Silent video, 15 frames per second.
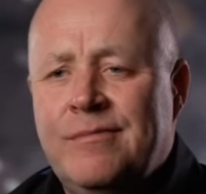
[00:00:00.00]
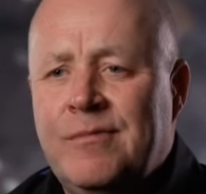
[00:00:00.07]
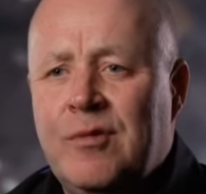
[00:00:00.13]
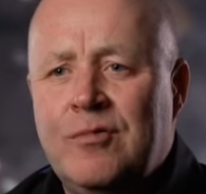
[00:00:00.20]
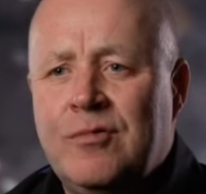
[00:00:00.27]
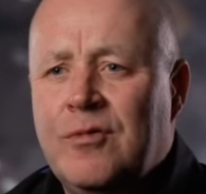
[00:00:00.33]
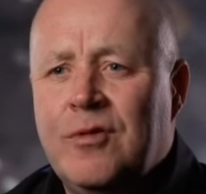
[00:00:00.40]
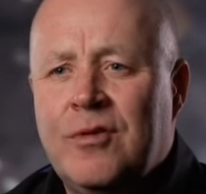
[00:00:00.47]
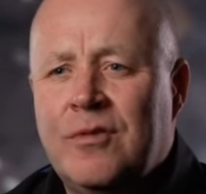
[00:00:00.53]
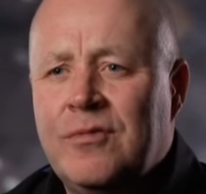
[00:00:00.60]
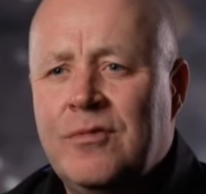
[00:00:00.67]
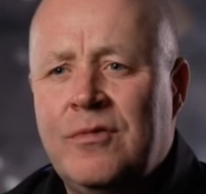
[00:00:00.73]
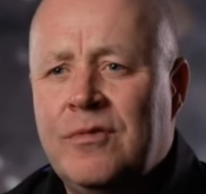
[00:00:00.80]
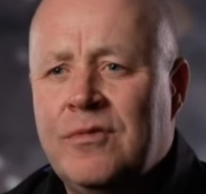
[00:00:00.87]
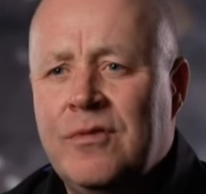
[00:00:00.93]
World Snooker
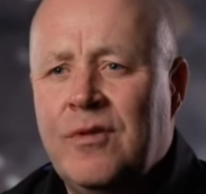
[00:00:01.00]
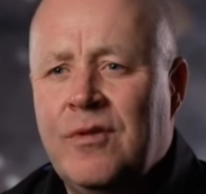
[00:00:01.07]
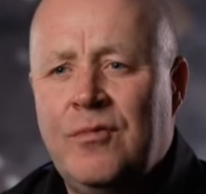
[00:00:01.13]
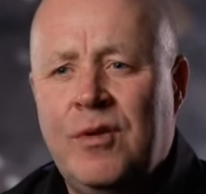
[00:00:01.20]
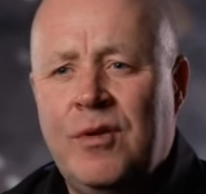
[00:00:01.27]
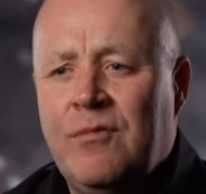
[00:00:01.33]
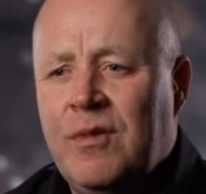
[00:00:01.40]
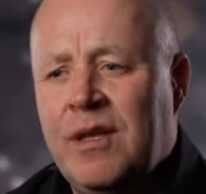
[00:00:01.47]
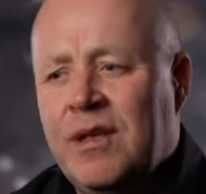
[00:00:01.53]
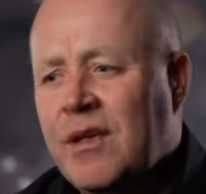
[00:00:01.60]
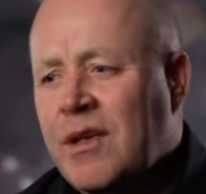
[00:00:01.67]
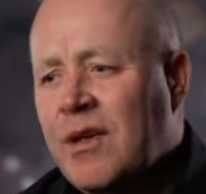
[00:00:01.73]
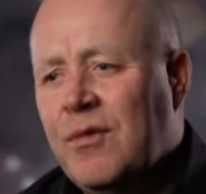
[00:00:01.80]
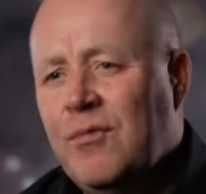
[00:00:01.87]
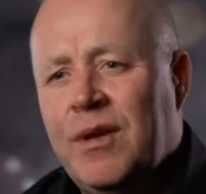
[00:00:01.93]
Tour. Now we, we,
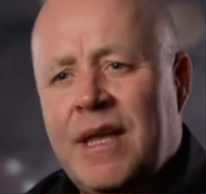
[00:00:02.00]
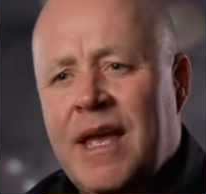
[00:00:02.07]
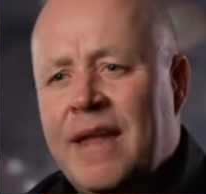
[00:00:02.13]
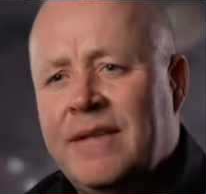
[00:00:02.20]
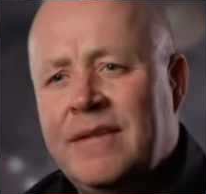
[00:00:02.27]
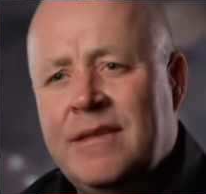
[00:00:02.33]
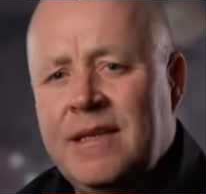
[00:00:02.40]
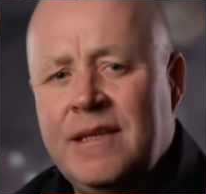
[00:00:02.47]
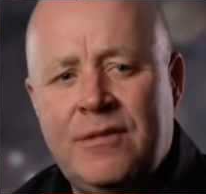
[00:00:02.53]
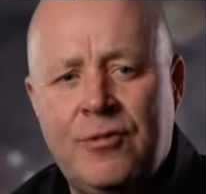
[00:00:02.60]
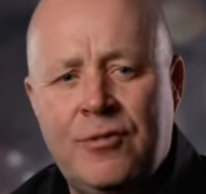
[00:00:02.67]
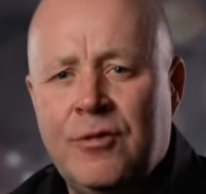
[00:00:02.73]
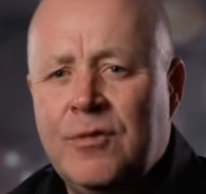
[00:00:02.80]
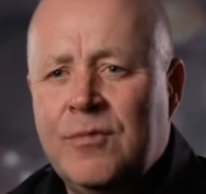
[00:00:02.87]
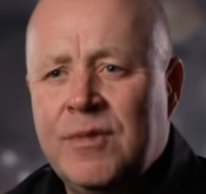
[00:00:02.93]
we guaranteed
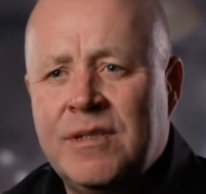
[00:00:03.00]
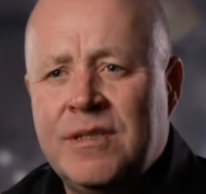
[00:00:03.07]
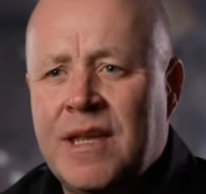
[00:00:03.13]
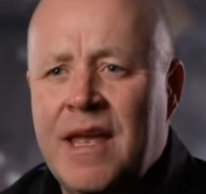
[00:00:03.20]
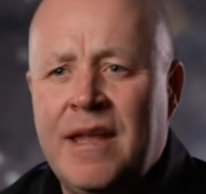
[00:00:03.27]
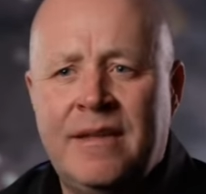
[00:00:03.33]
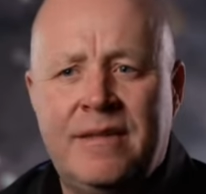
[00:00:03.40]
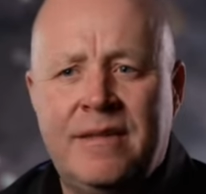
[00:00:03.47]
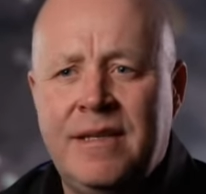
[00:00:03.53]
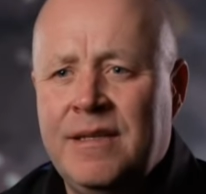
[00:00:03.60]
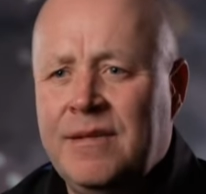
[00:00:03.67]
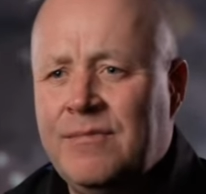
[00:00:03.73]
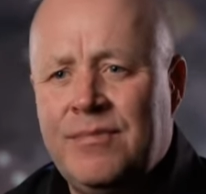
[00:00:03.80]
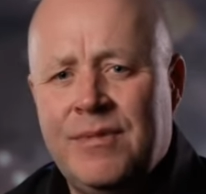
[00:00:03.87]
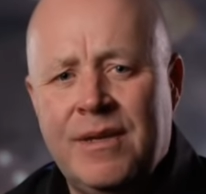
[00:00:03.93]
tournaments, guaranteed